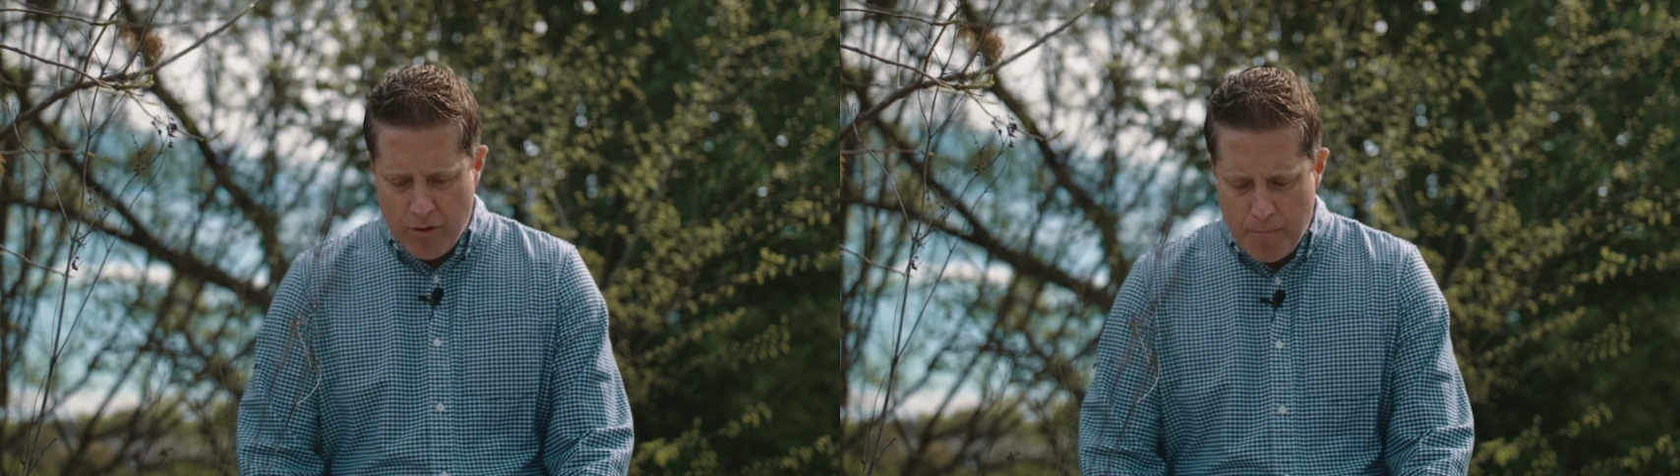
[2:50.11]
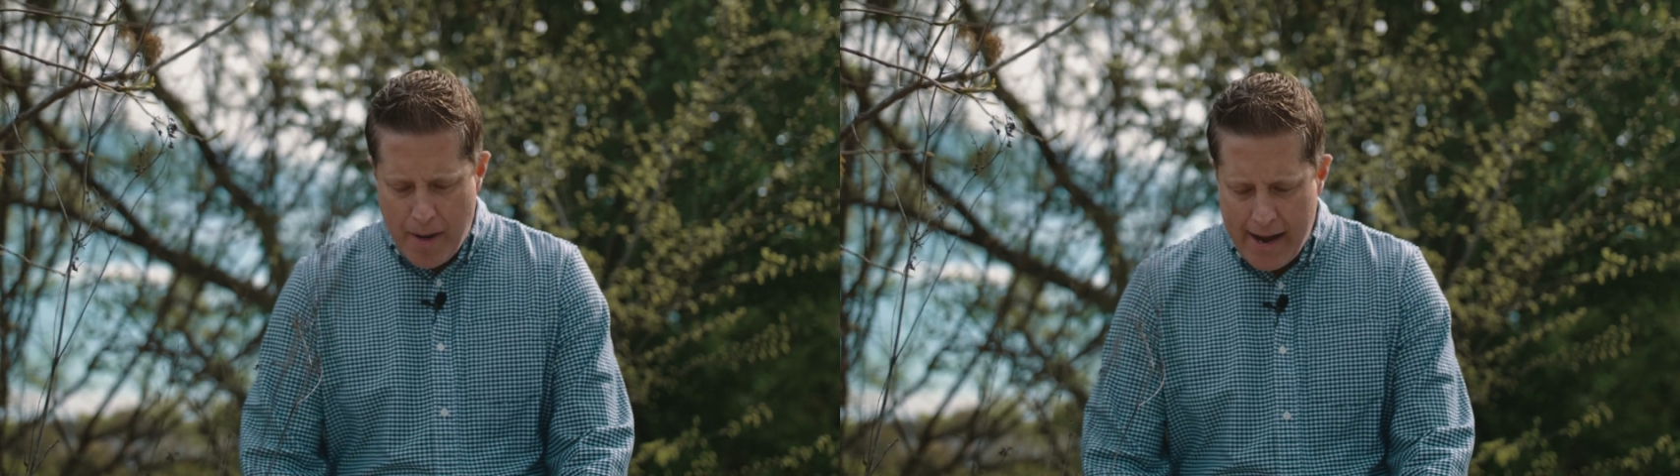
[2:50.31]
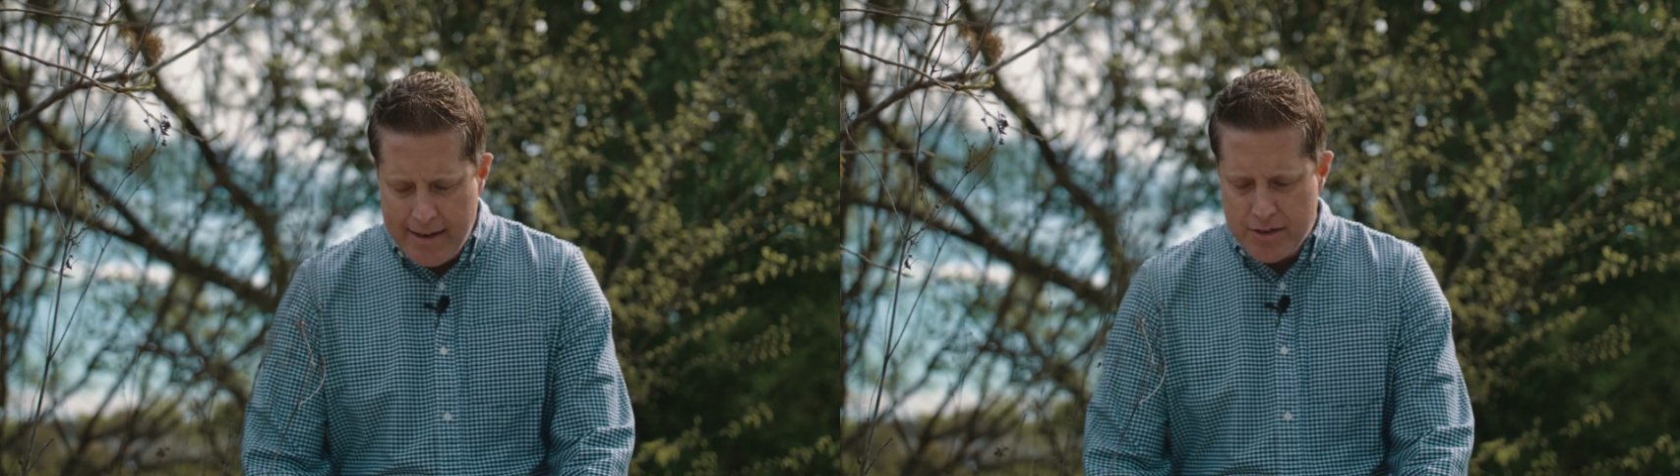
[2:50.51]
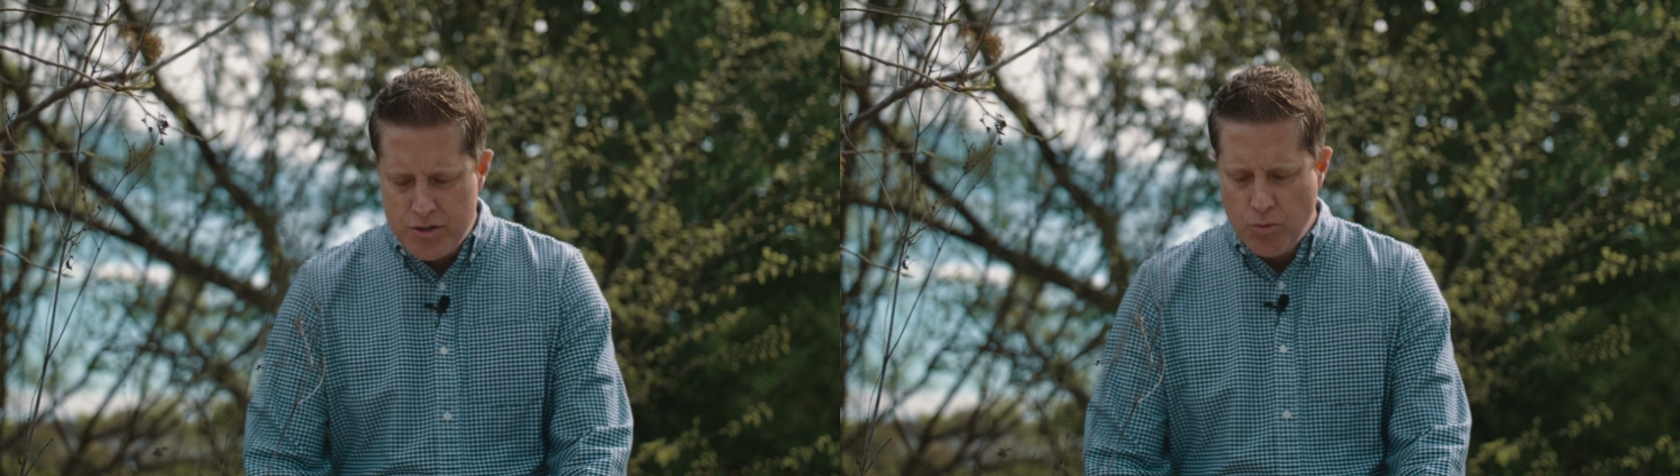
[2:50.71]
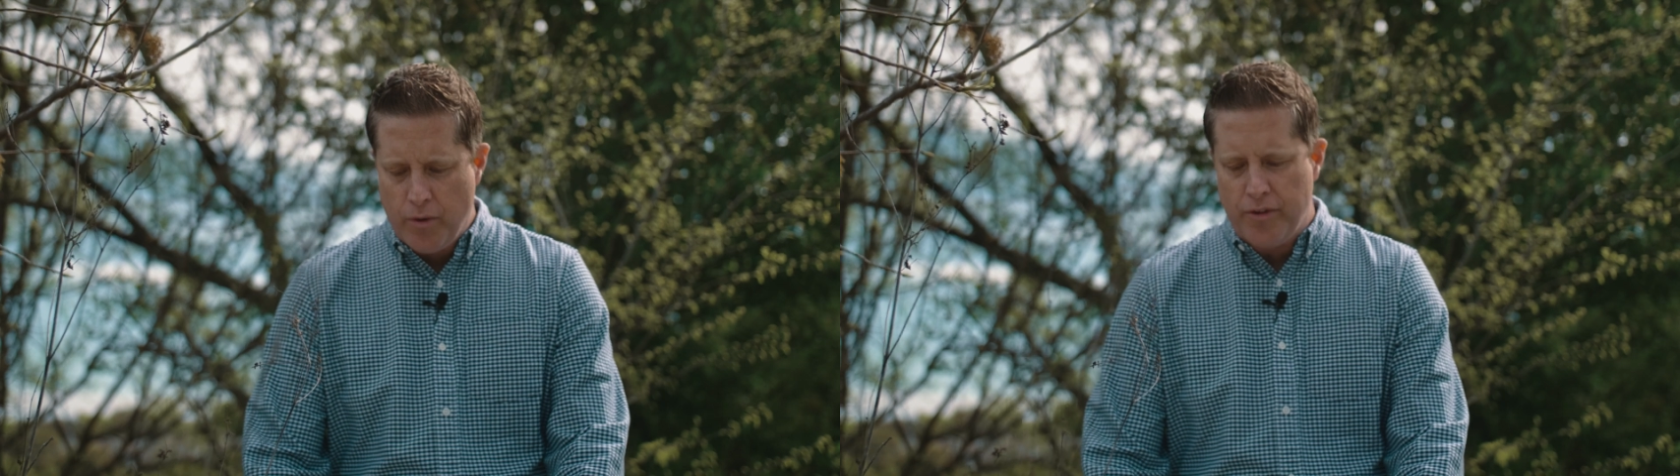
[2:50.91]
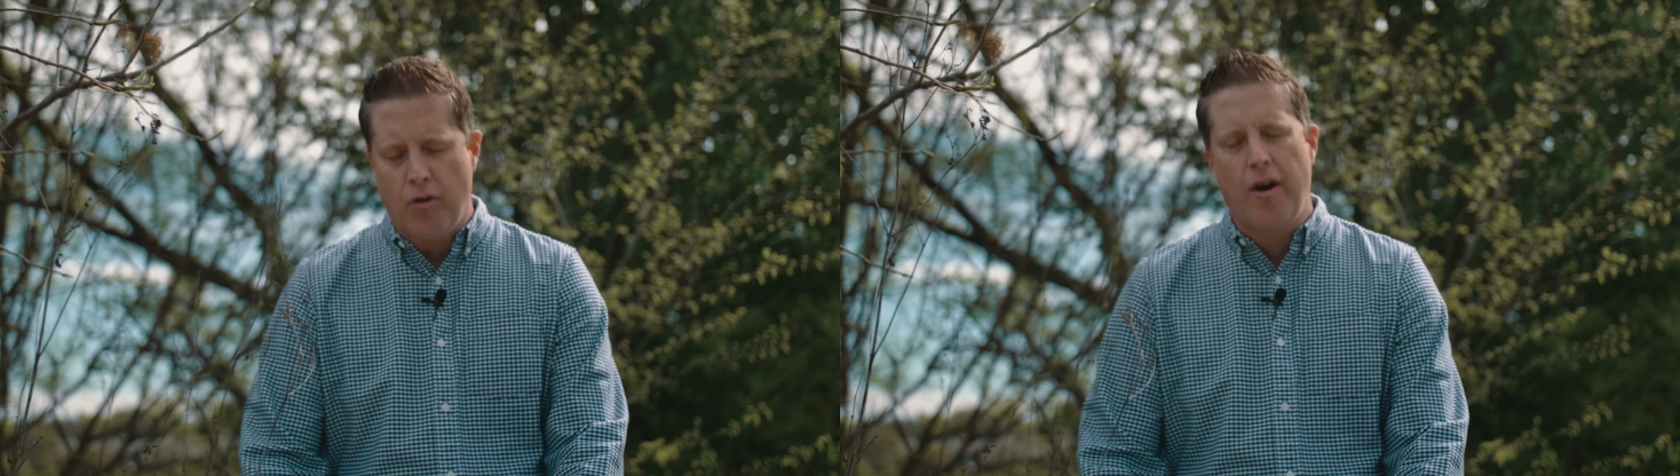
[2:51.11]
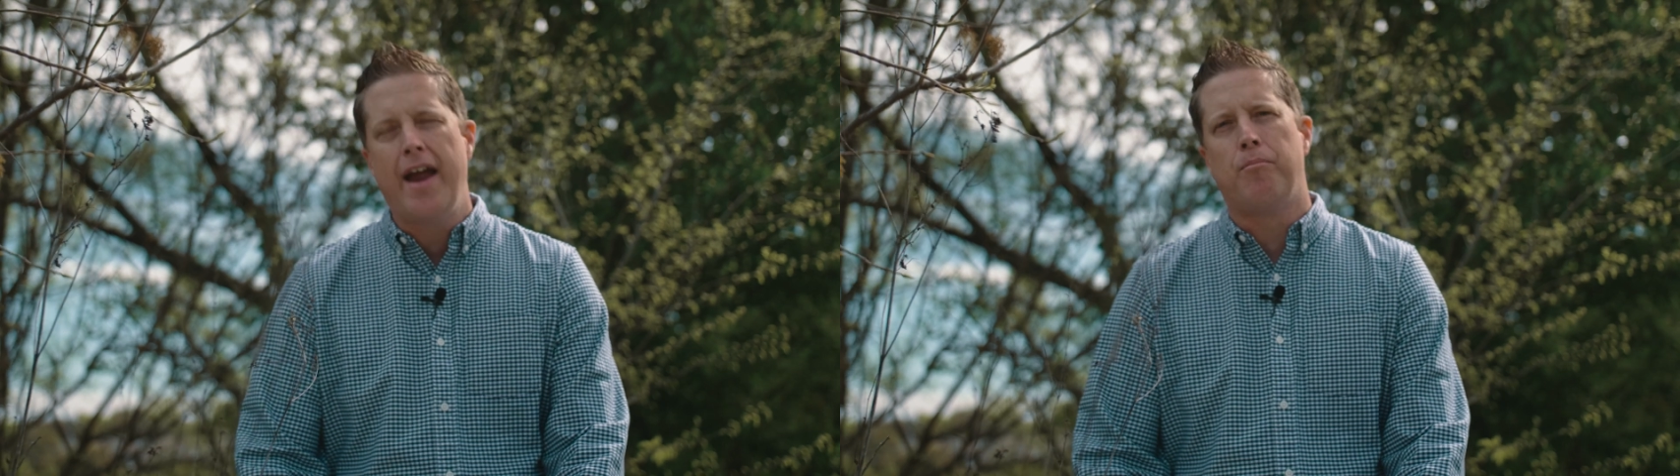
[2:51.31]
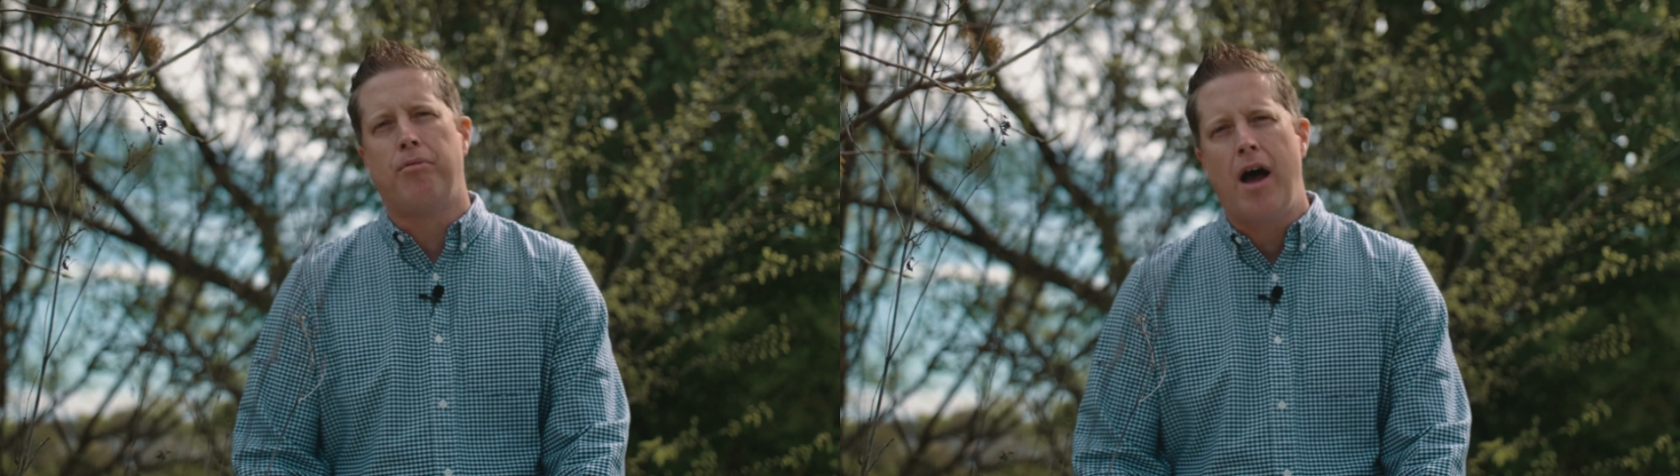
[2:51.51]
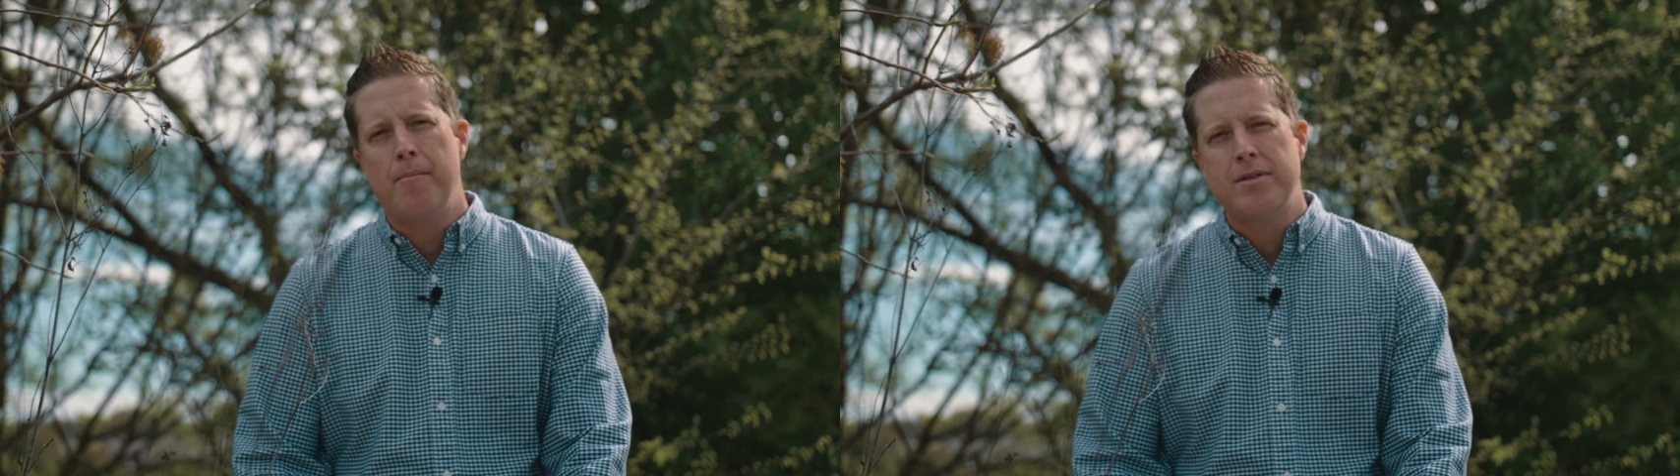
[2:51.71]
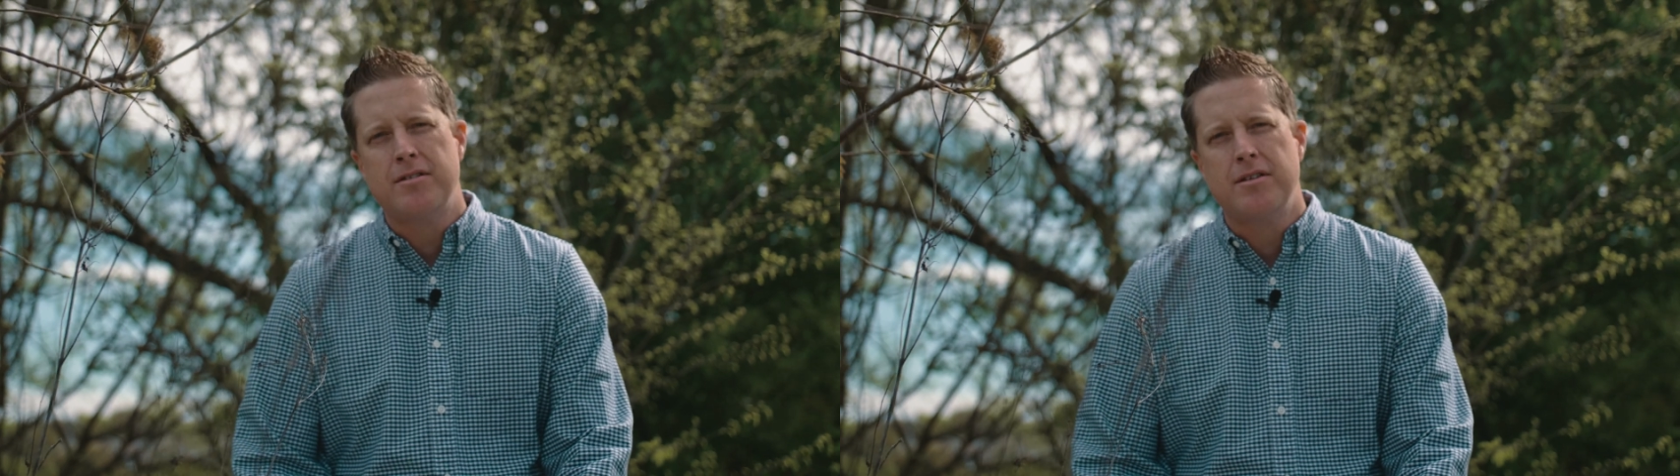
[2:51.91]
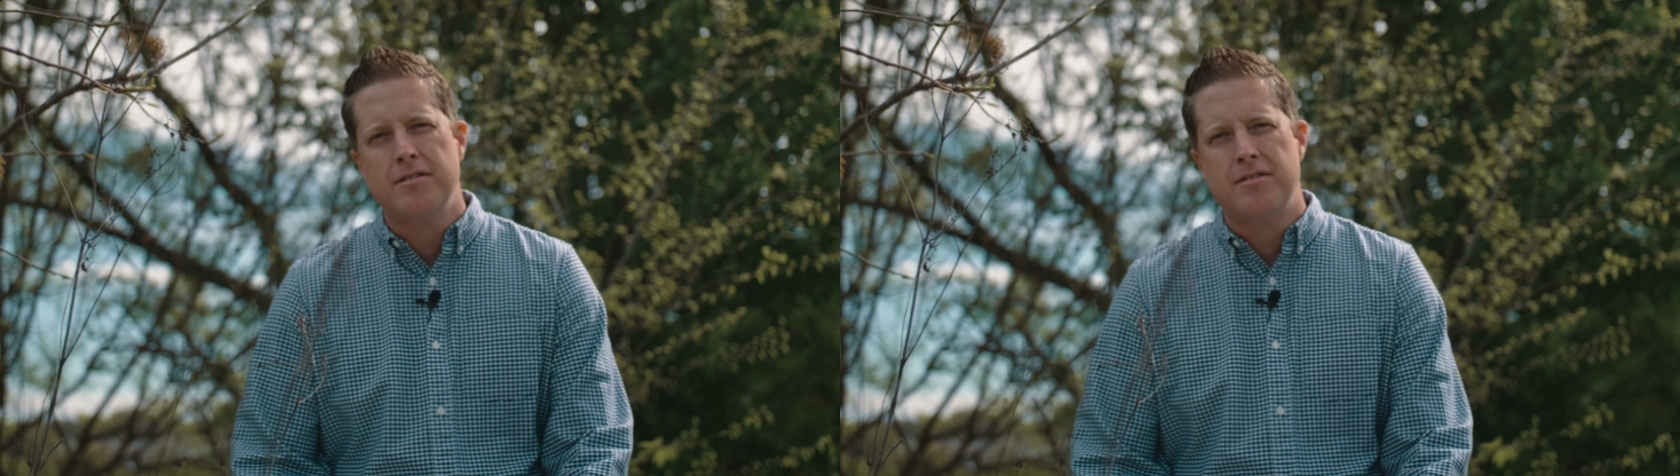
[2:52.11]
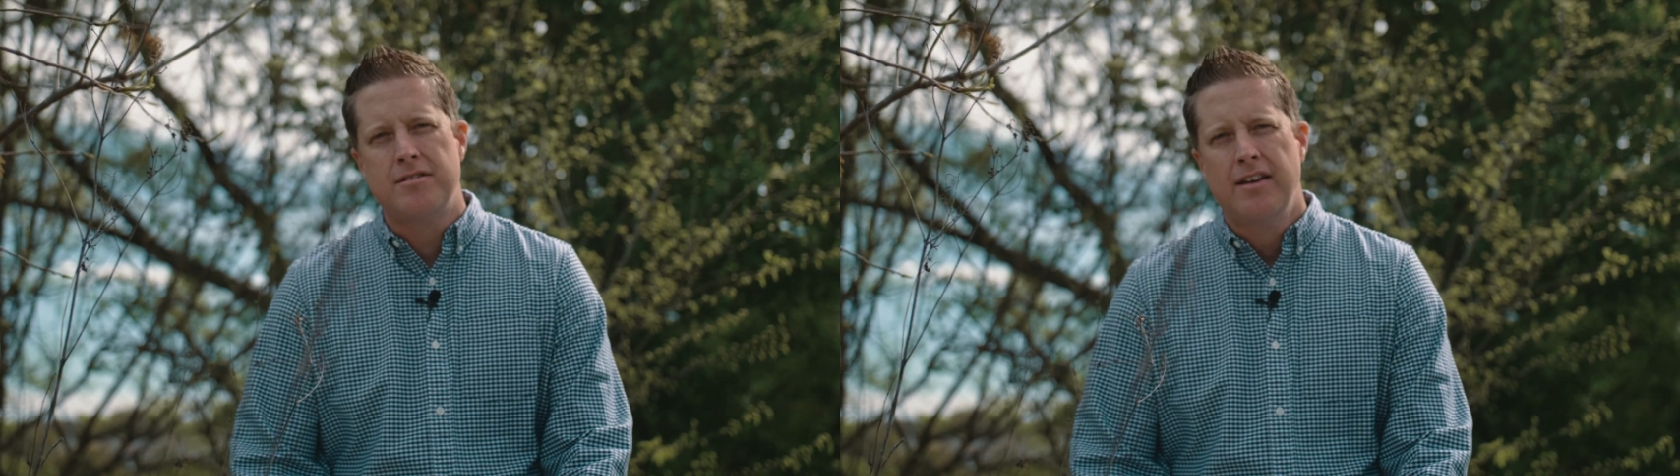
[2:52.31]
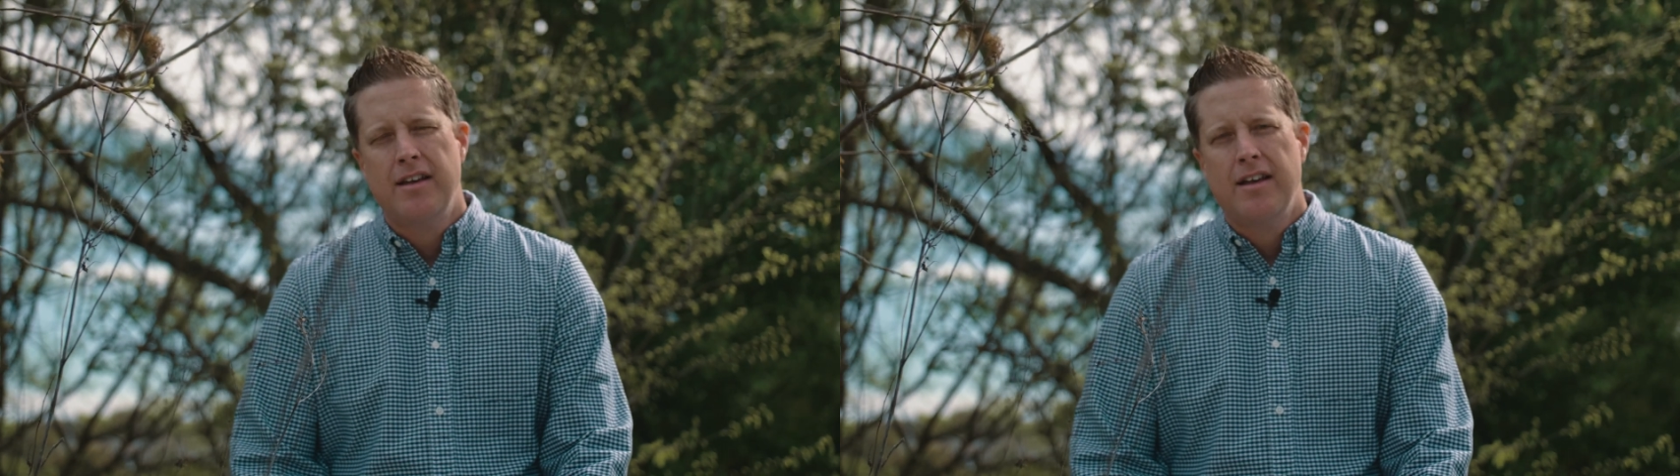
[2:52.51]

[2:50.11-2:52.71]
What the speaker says: remind us where the great promises